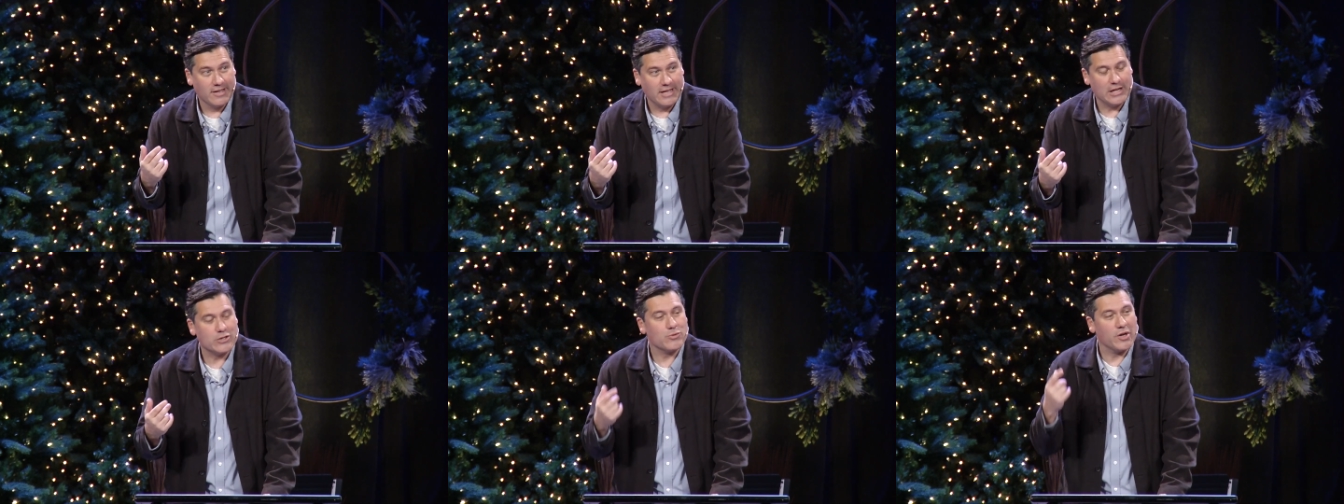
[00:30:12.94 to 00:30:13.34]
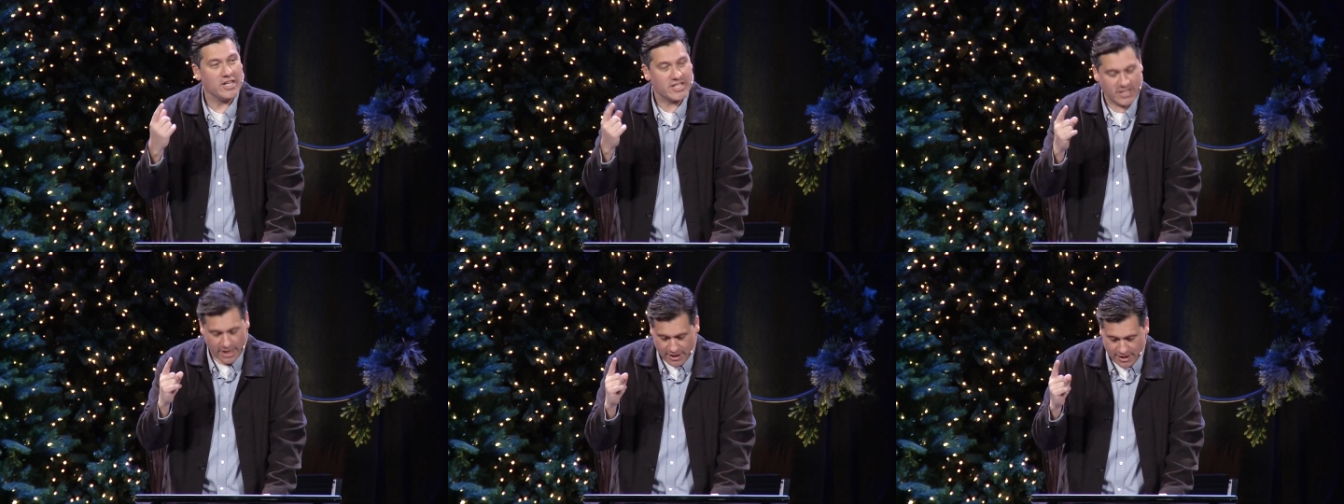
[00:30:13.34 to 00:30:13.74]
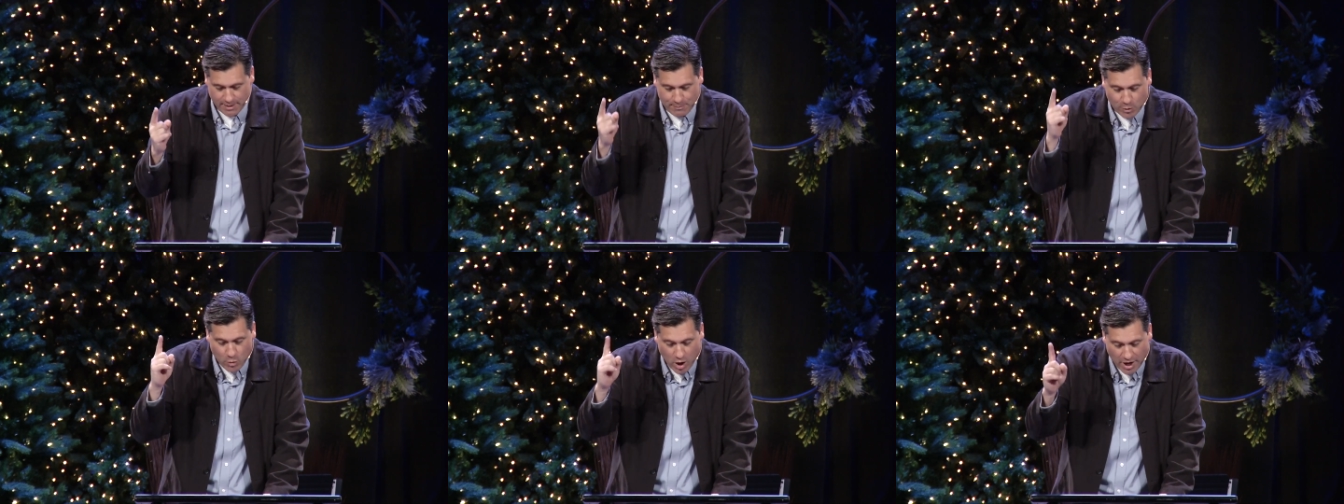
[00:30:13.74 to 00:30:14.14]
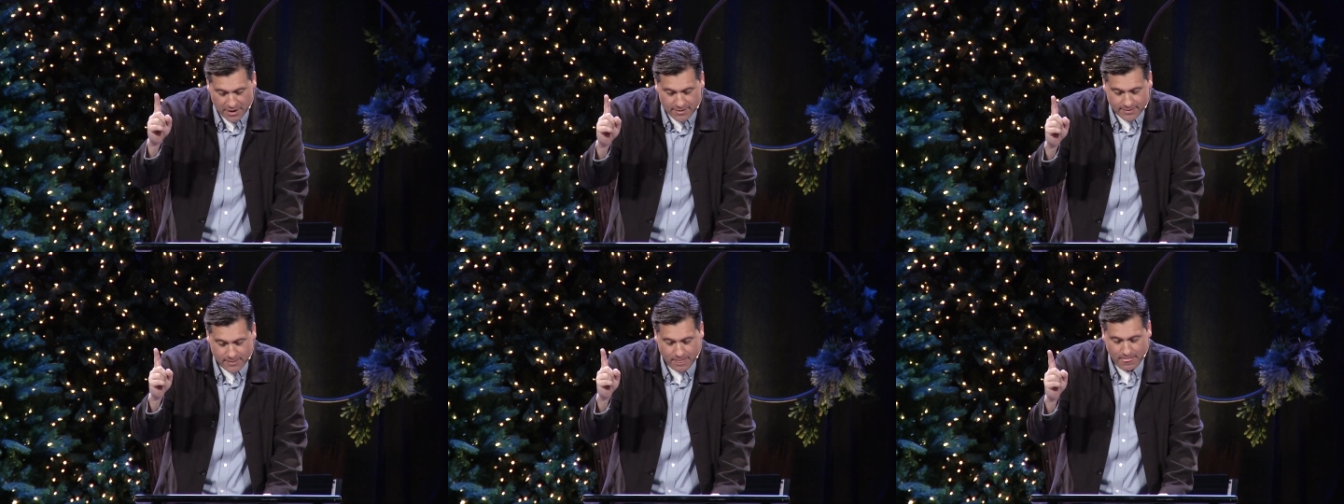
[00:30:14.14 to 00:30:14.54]
Here's what he said Number
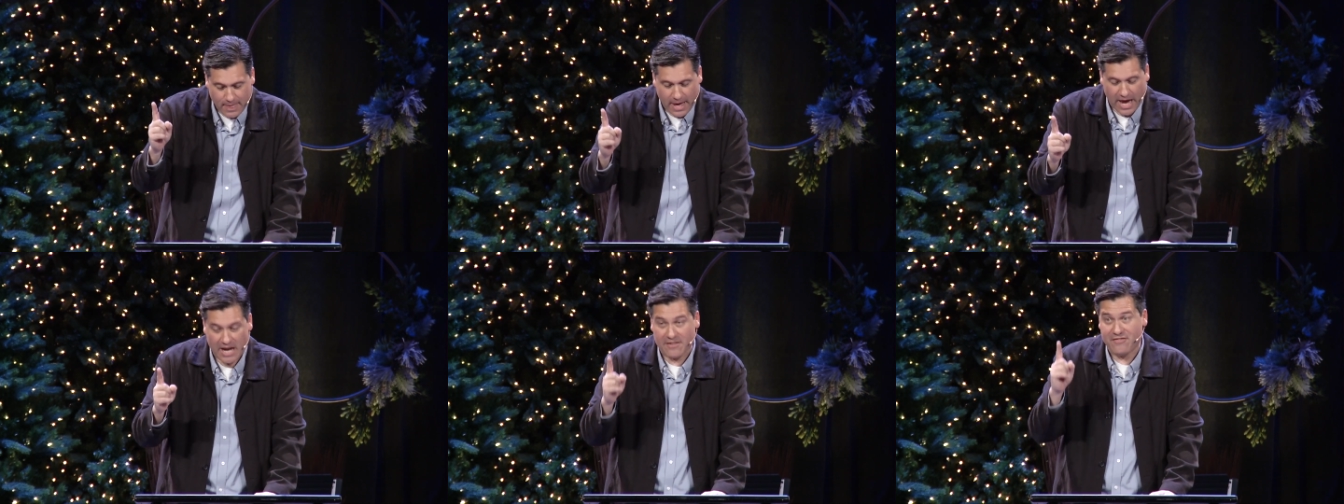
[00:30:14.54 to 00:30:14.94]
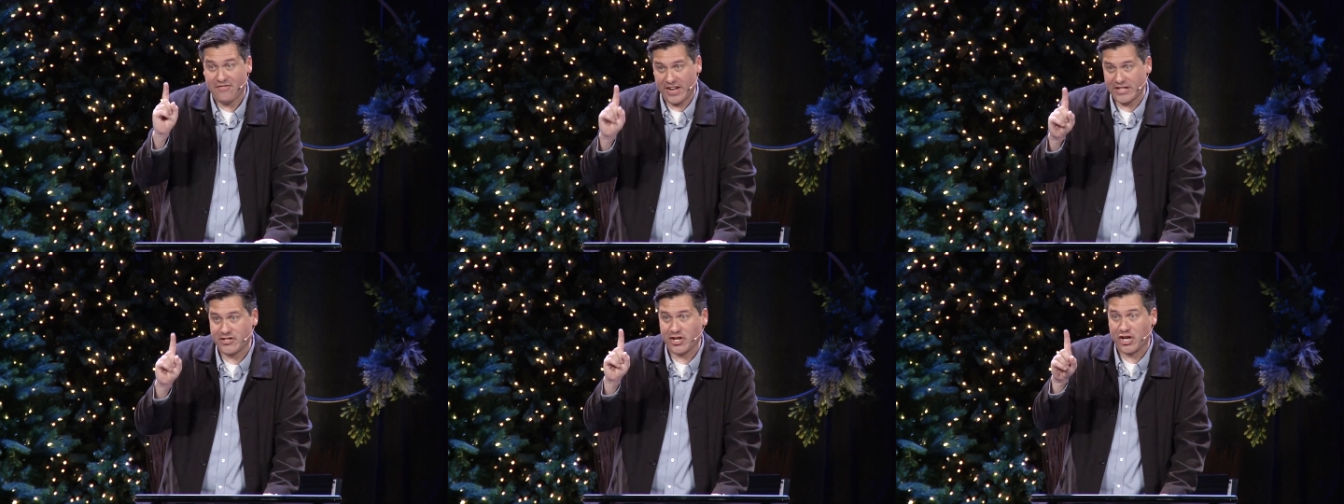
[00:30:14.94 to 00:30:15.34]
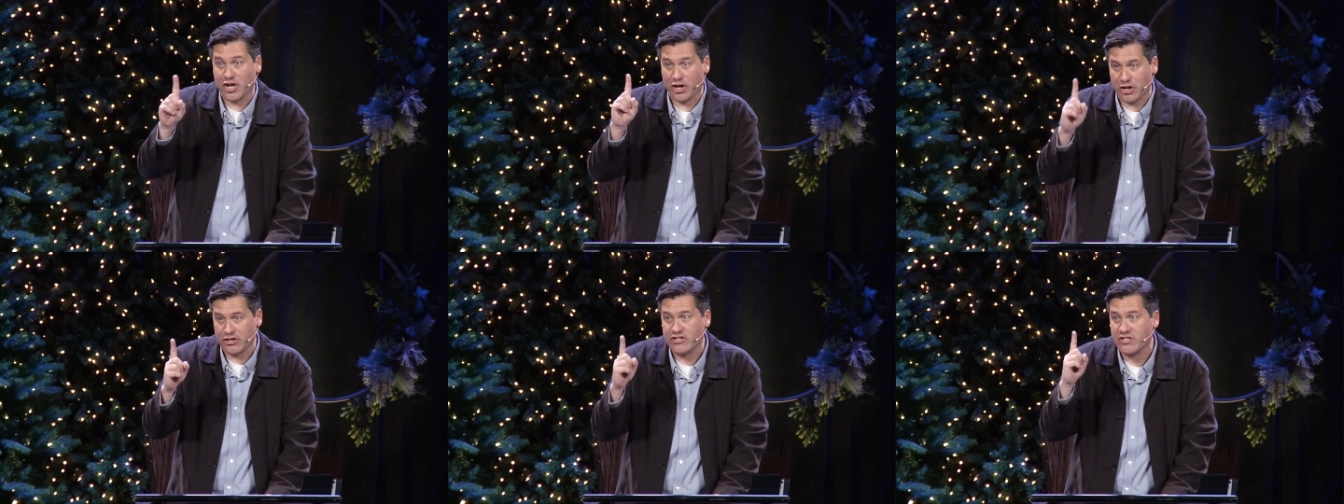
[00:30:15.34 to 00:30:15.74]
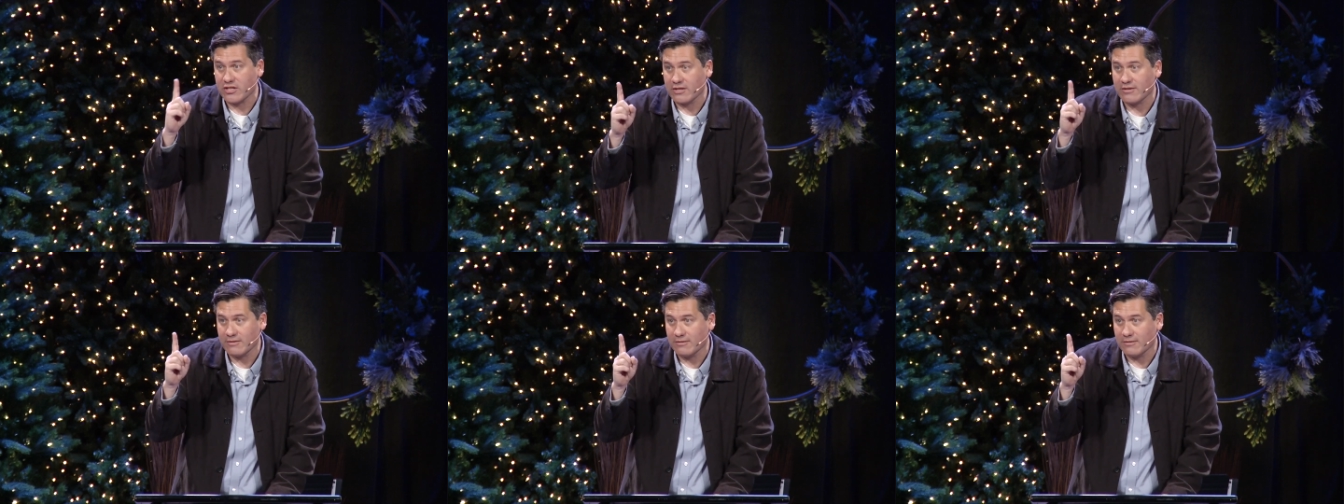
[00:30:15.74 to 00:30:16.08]
one, an offense occurs.